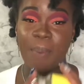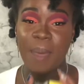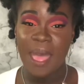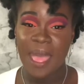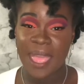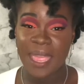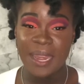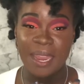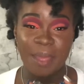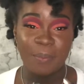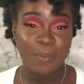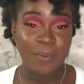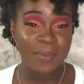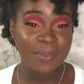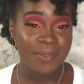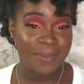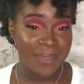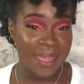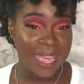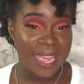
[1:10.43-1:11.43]
Pineapple
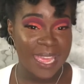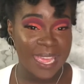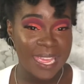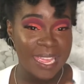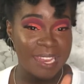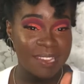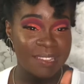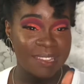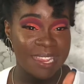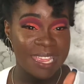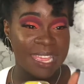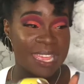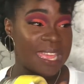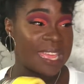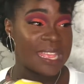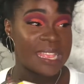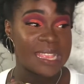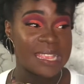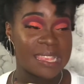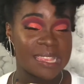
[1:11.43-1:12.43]
Sage
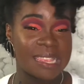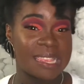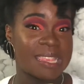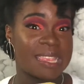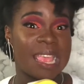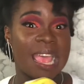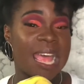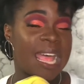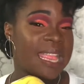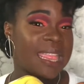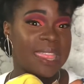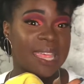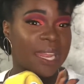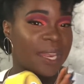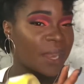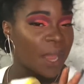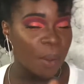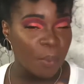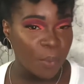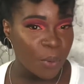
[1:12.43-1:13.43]
is the
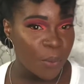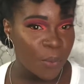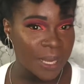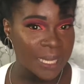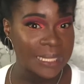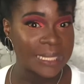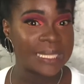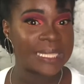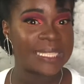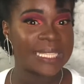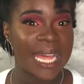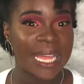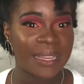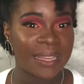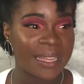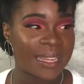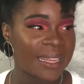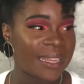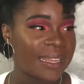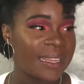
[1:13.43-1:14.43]
number one
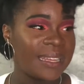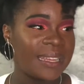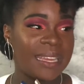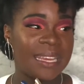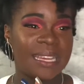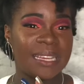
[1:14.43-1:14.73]
seller.